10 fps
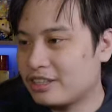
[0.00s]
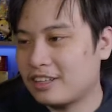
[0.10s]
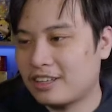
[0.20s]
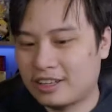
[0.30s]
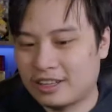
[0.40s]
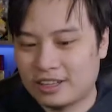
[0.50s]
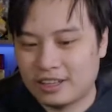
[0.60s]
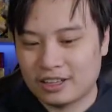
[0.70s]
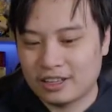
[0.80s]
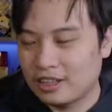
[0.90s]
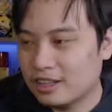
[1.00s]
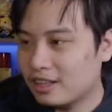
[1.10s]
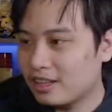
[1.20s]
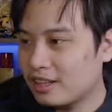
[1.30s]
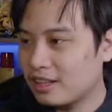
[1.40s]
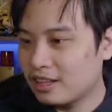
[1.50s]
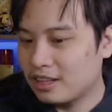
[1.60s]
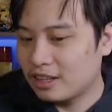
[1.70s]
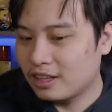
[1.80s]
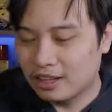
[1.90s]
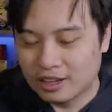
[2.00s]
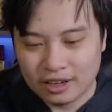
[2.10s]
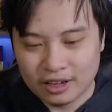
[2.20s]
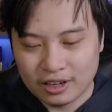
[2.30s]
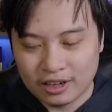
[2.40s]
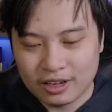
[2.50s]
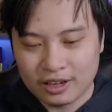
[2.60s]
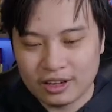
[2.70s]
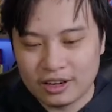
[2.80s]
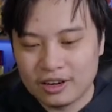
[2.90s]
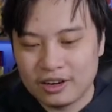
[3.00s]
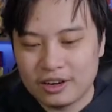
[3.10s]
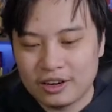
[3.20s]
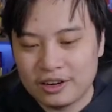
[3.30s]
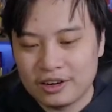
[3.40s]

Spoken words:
Nobody speaks.